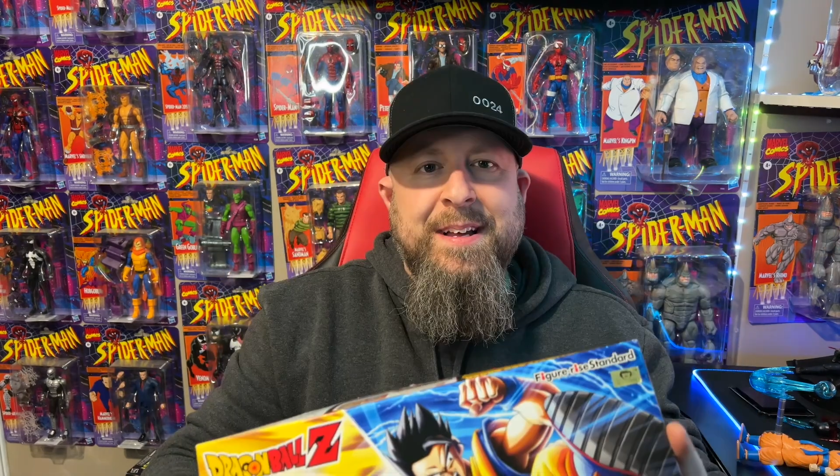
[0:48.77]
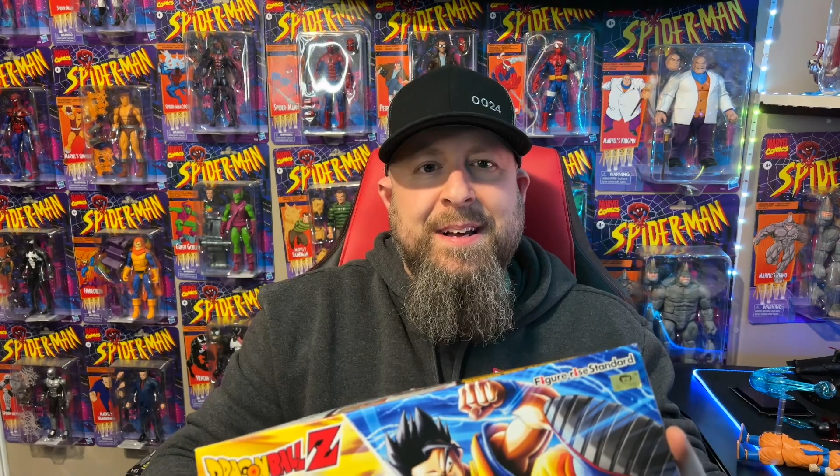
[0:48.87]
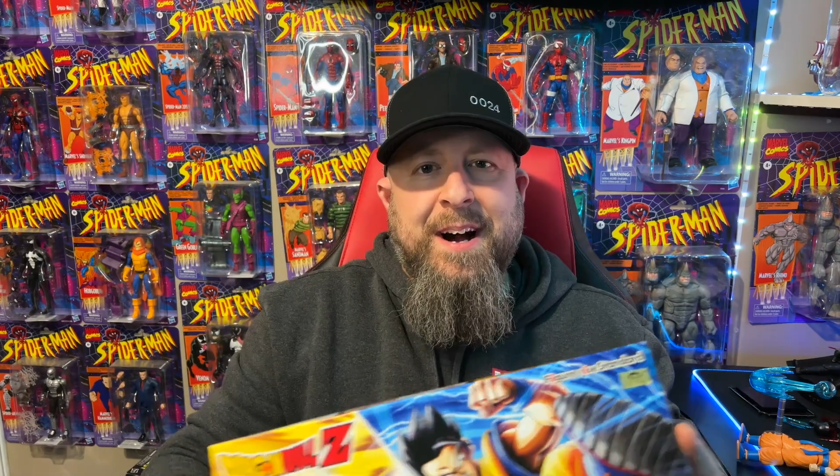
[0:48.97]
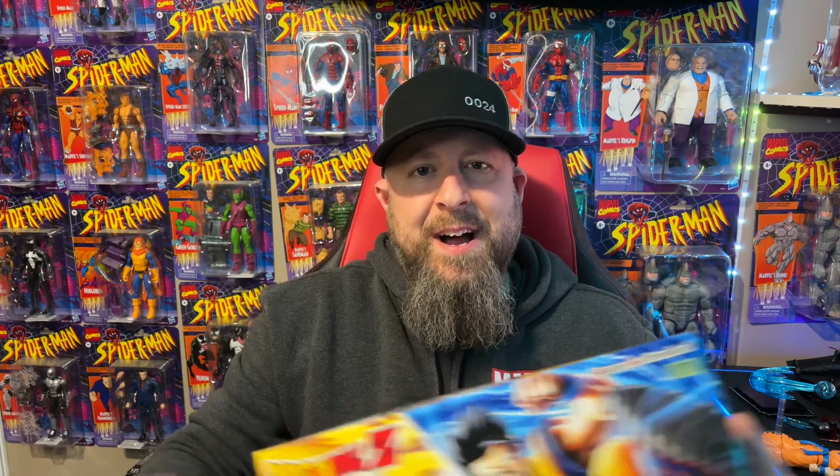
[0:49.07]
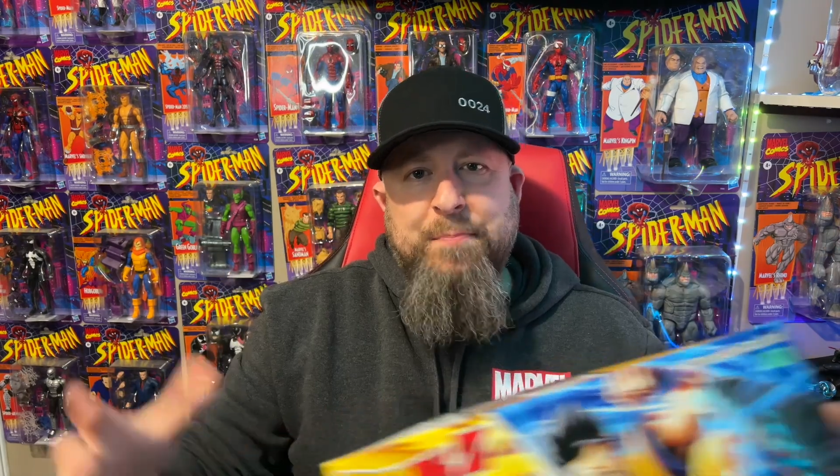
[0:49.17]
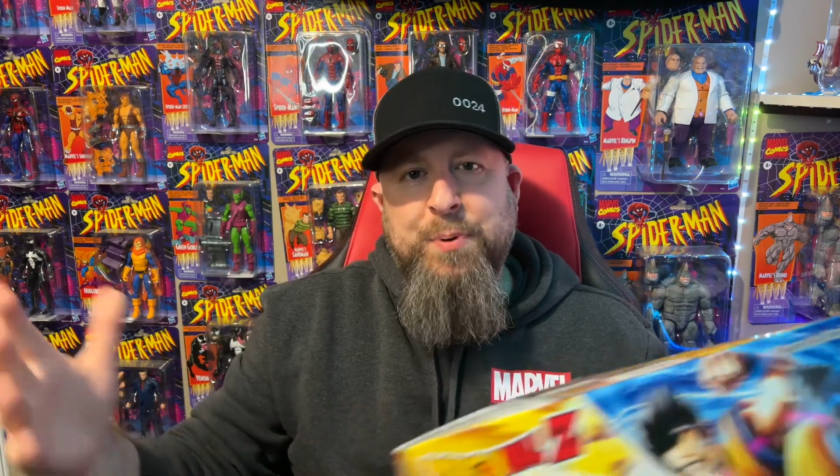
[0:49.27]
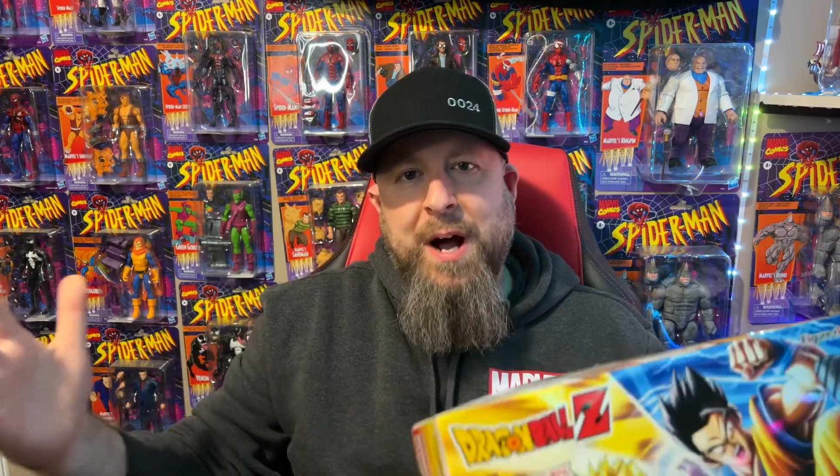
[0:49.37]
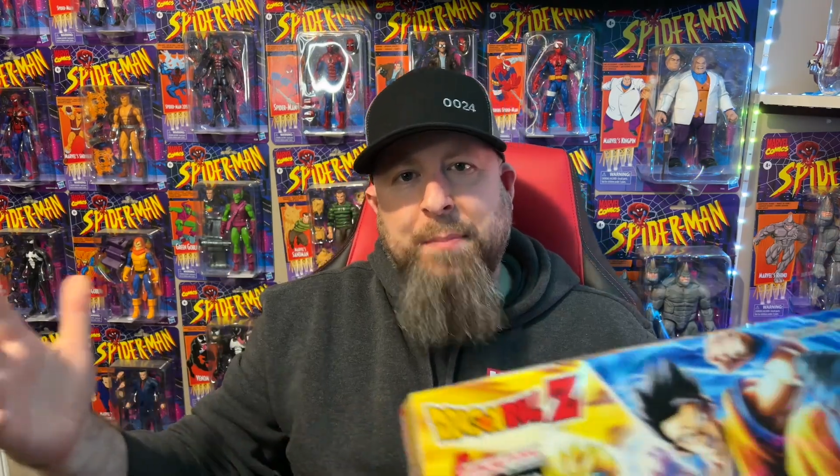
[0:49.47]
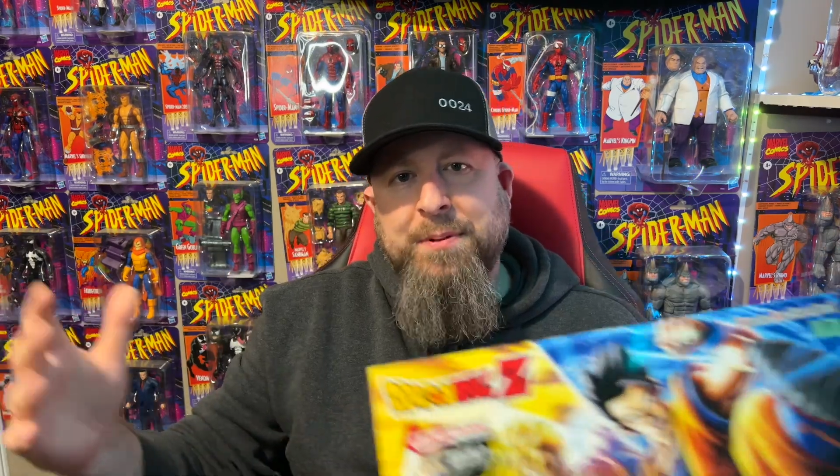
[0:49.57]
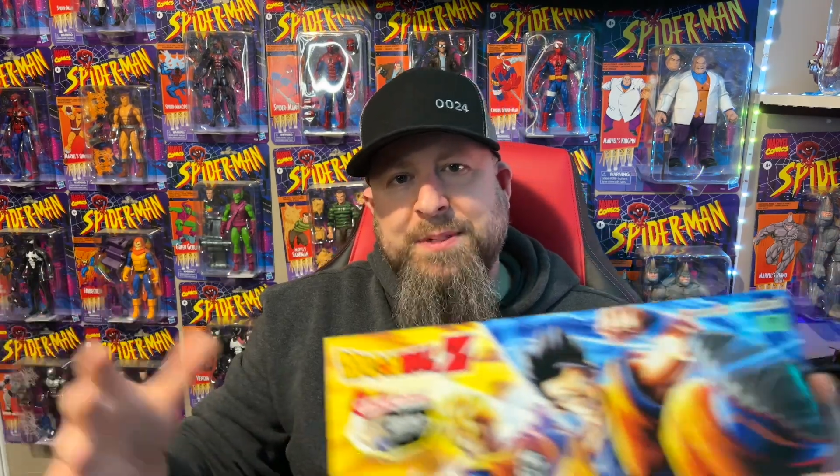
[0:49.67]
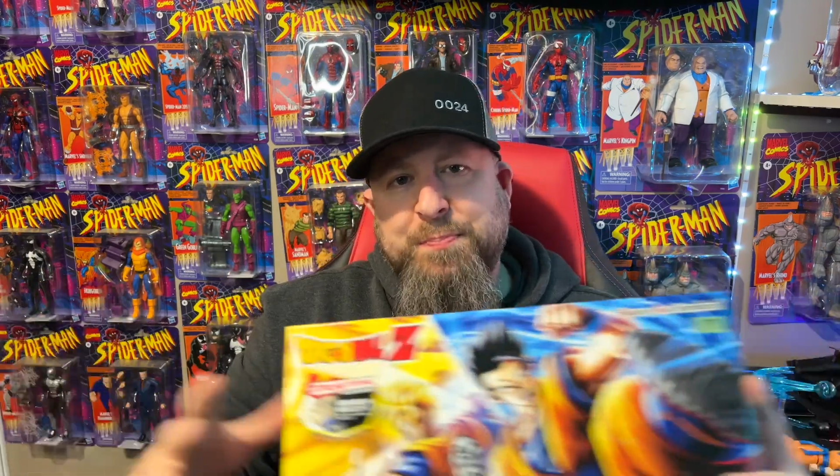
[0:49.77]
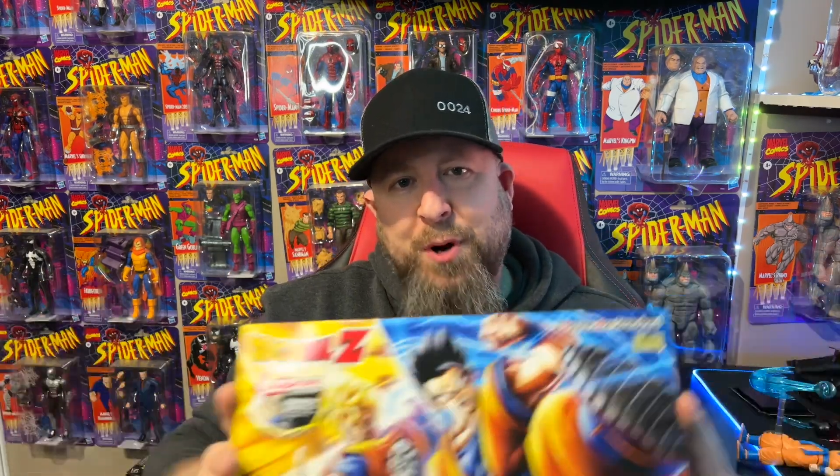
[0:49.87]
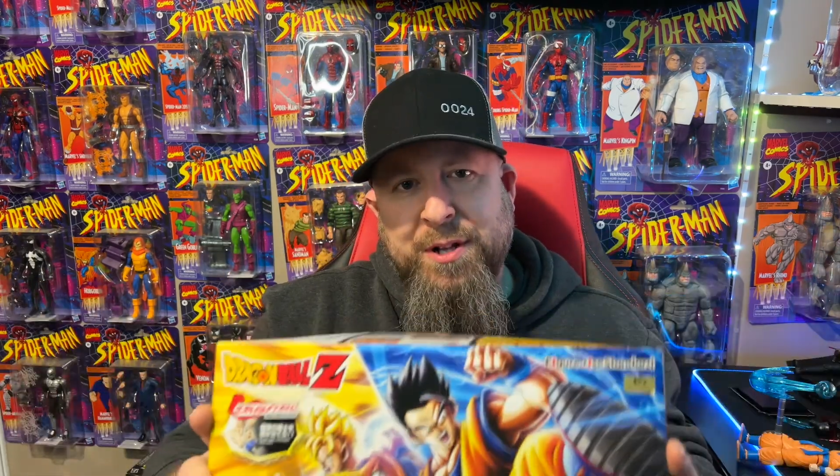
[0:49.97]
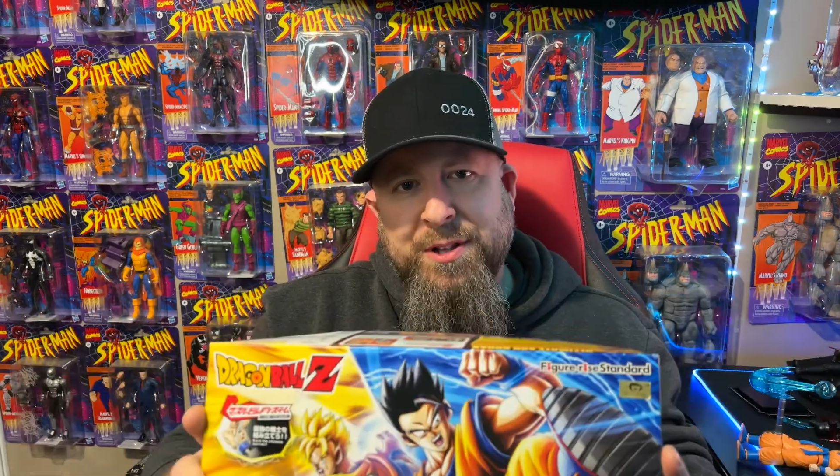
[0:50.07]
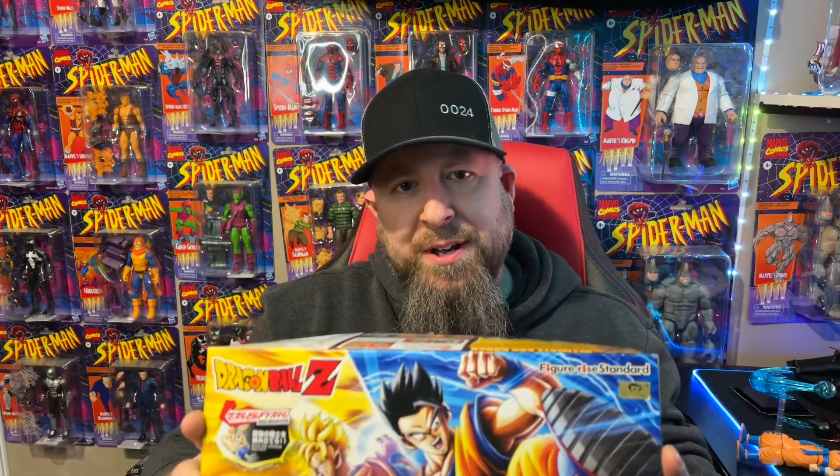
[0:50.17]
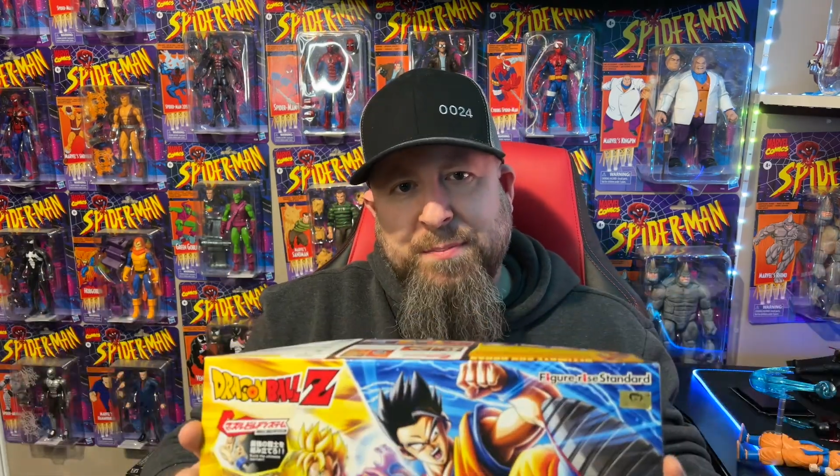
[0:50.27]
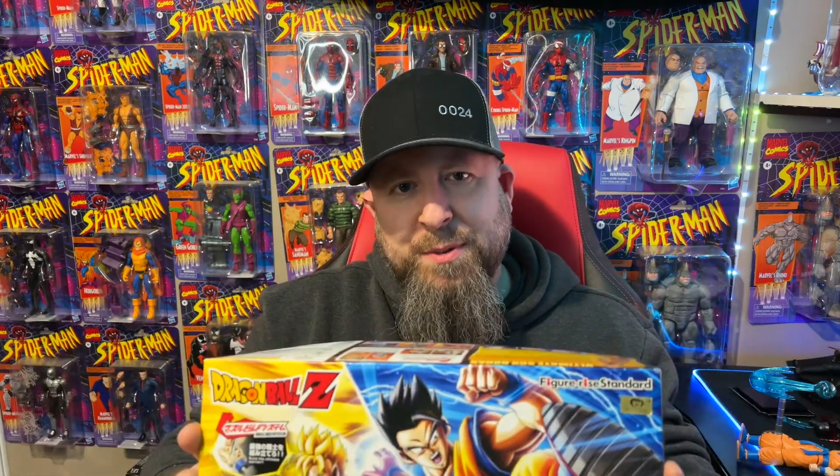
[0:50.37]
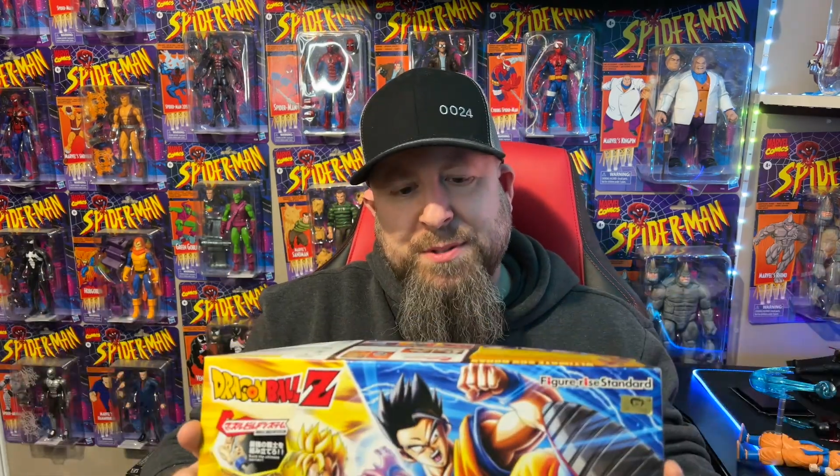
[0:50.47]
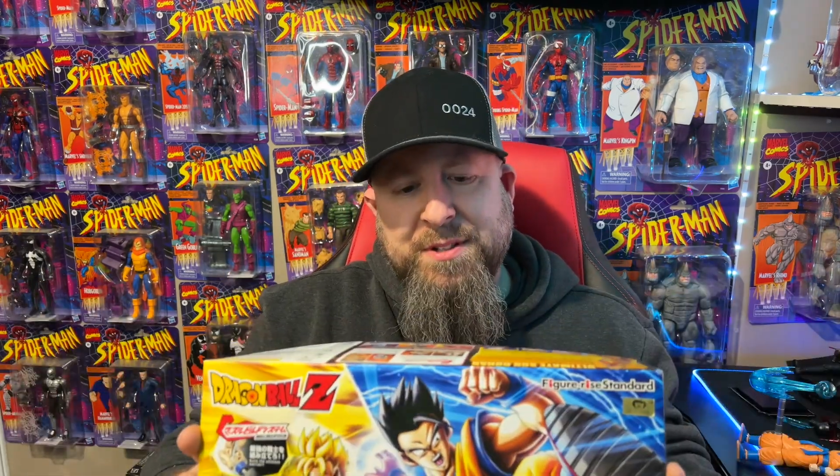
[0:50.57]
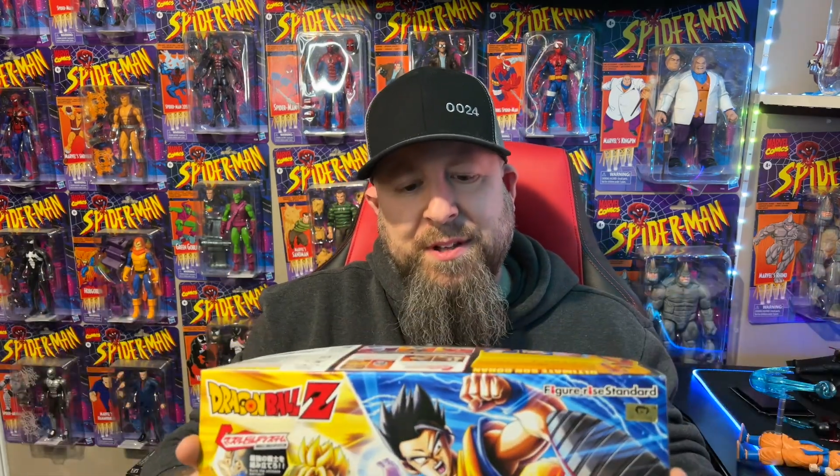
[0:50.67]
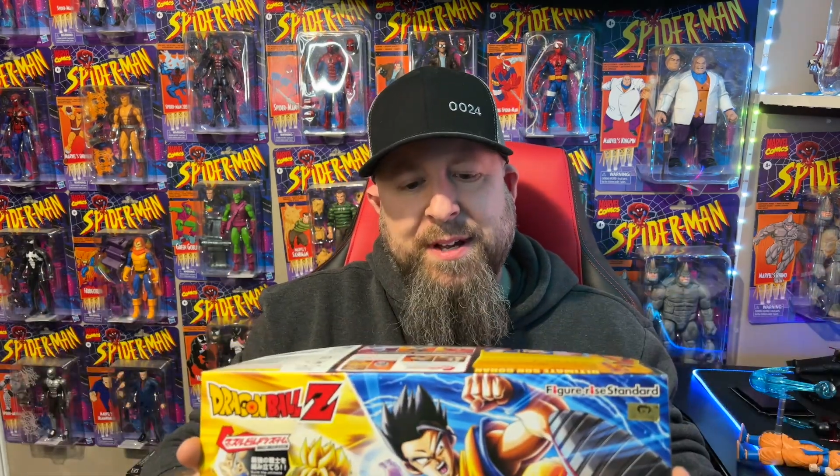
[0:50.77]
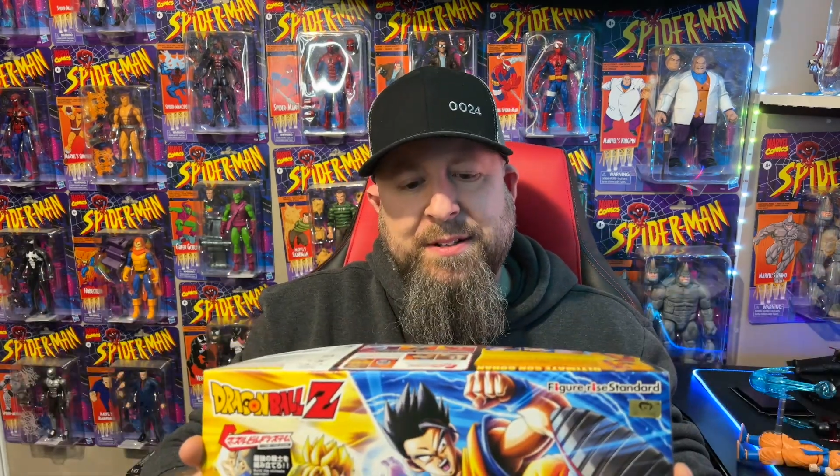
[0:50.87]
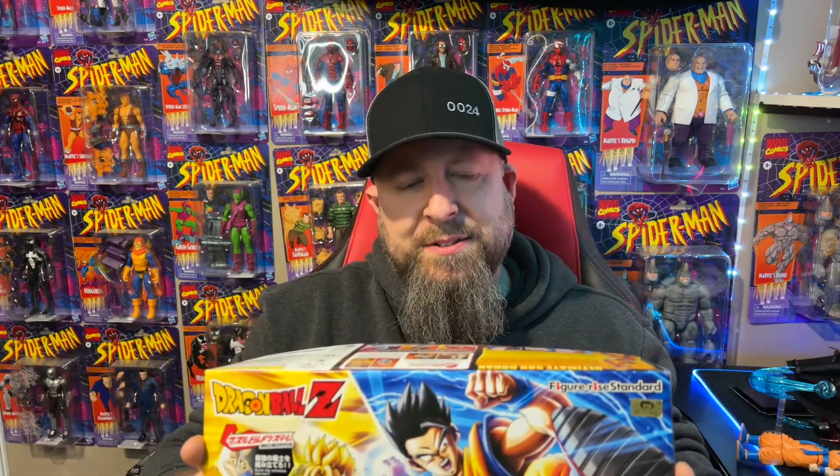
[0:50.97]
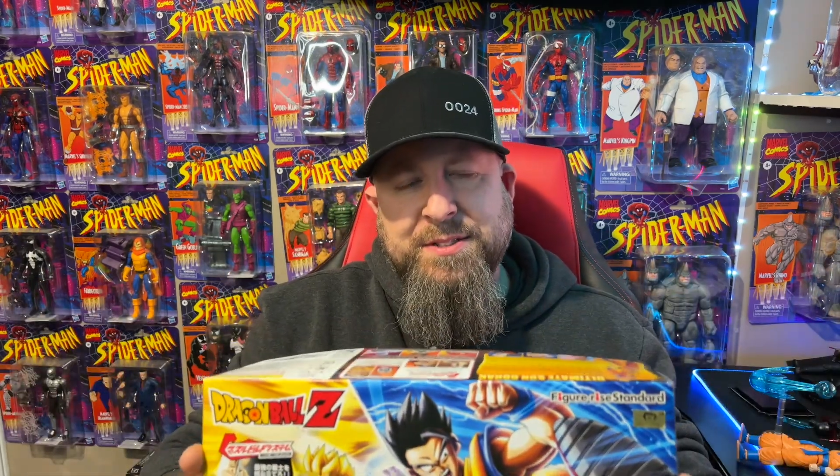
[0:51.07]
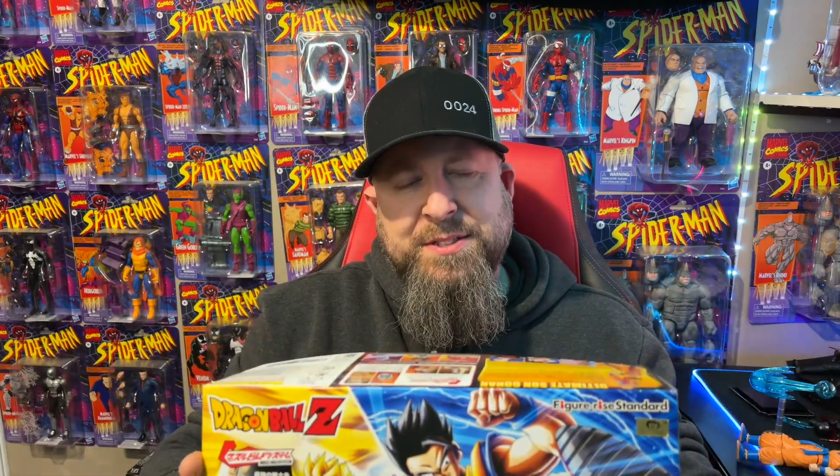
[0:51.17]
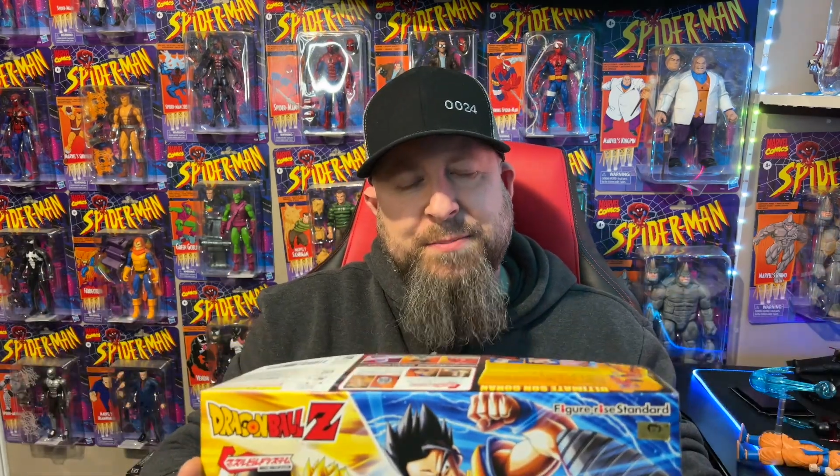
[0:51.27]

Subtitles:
I have problems, but like most collectors,